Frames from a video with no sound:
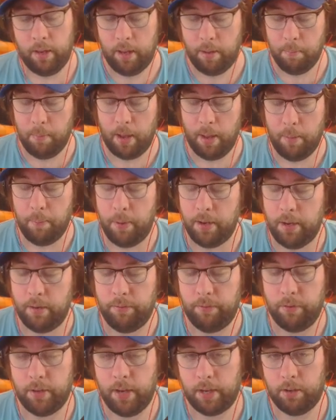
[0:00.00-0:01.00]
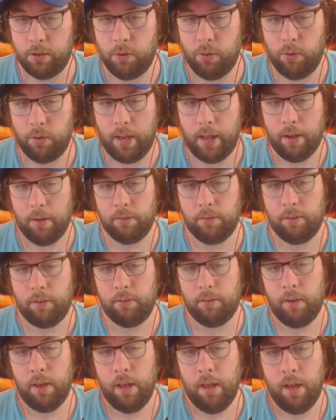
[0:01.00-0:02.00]
in my opinion, for technical
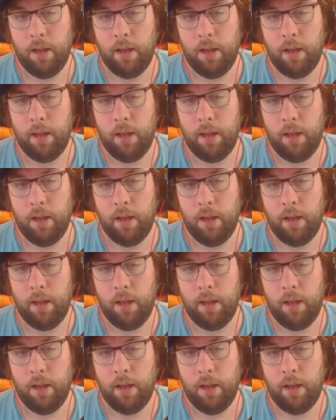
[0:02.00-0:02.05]
analysis,